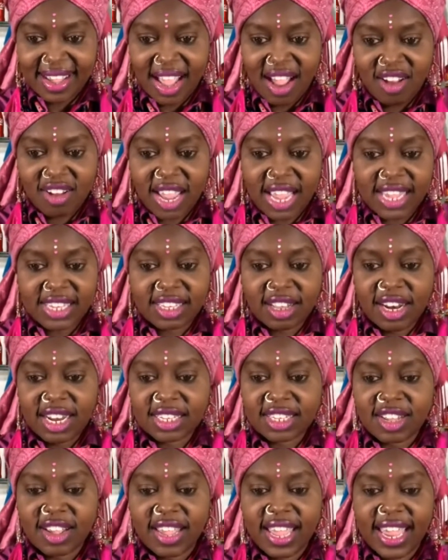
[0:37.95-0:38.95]
Okay, so let's
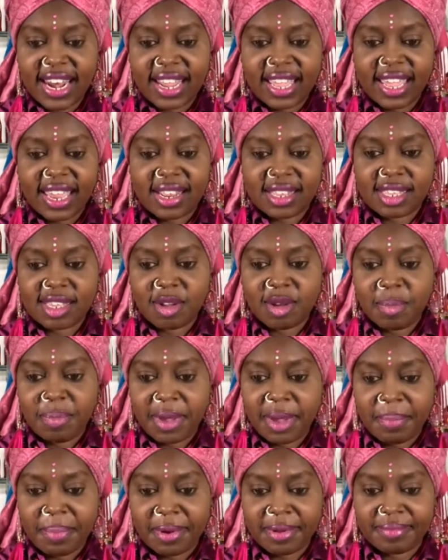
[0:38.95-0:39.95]
go ahead and get into it,
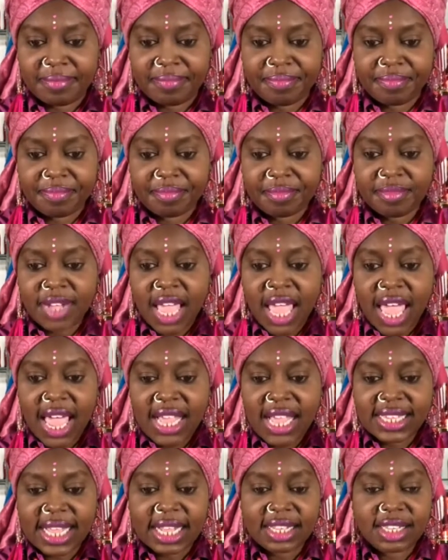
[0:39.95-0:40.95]
people.
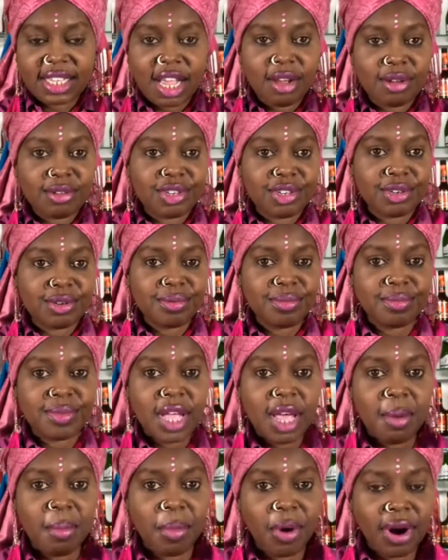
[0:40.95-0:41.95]
As I told you,
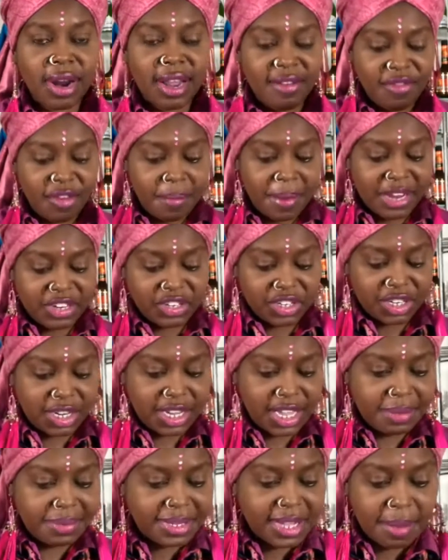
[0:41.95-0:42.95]
more information
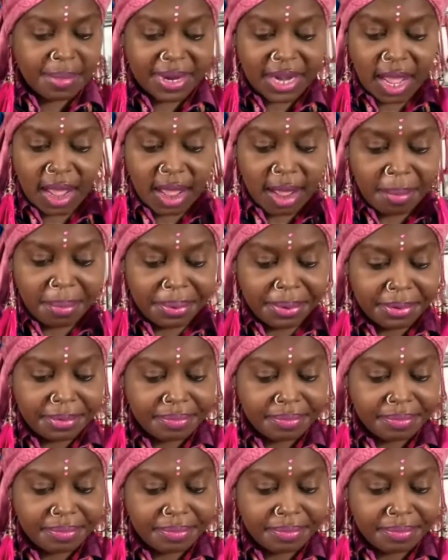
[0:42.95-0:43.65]
keeps coming up.